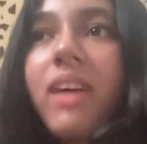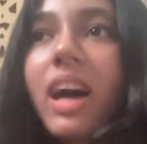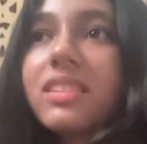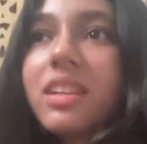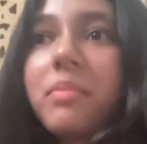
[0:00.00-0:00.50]

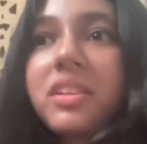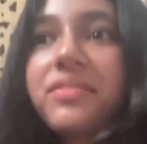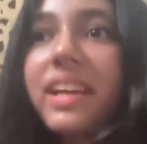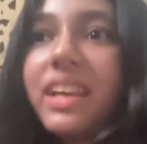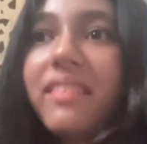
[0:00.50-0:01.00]
faster
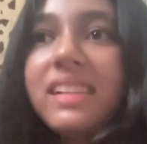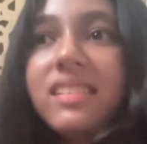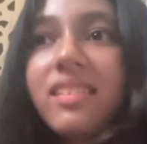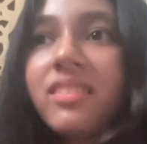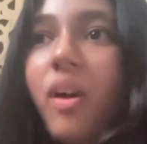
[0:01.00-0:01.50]
because whenever I
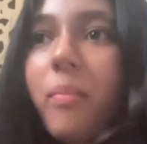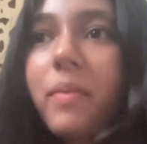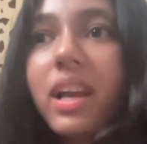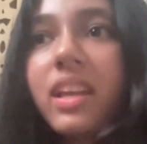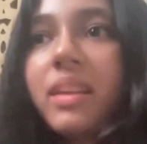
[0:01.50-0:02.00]
see the
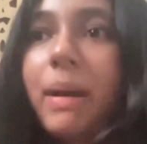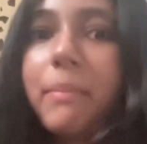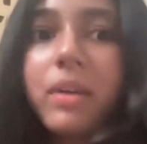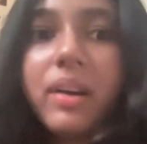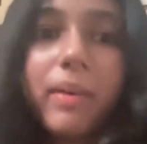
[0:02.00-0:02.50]
topic, I
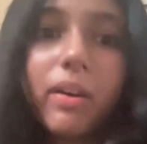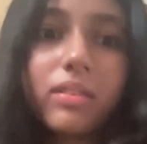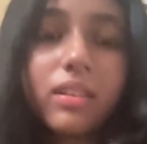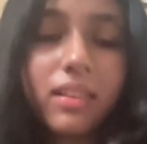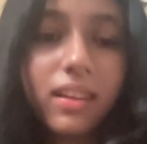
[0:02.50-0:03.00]
remember
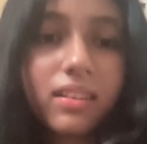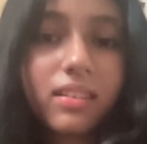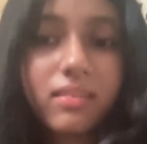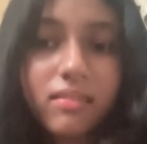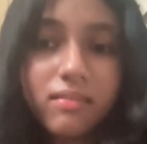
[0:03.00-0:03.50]
about like